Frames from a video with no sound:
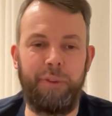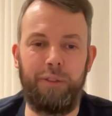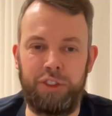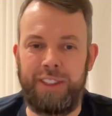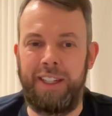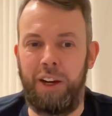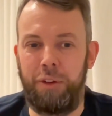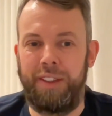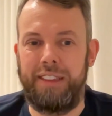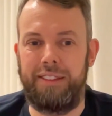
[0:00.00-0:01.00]
obviously
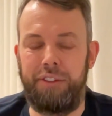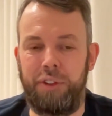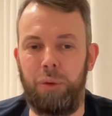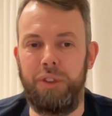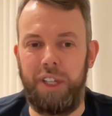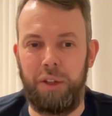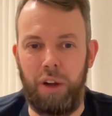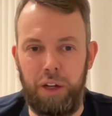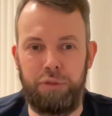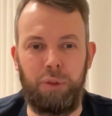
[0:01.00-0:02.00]
earthing is difficult, you know,
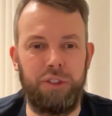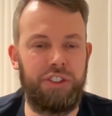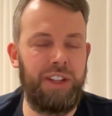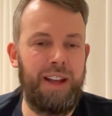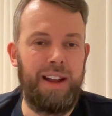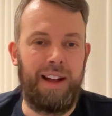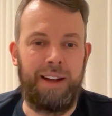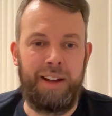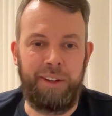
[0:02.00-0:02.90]
earth rods uh,